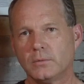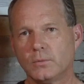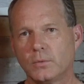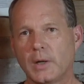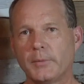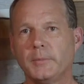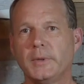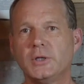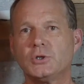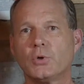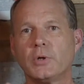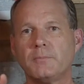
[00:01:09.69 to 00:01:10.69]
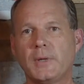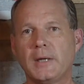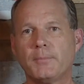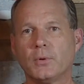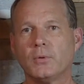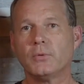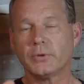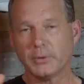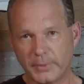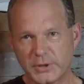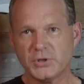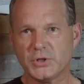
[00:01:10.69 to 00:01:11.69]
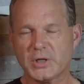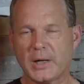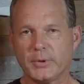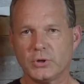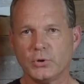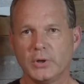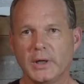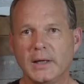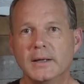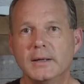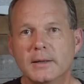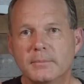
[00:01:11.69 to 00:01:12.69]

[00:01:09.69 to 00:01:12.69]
where I'm going to be showing people the business opportunity,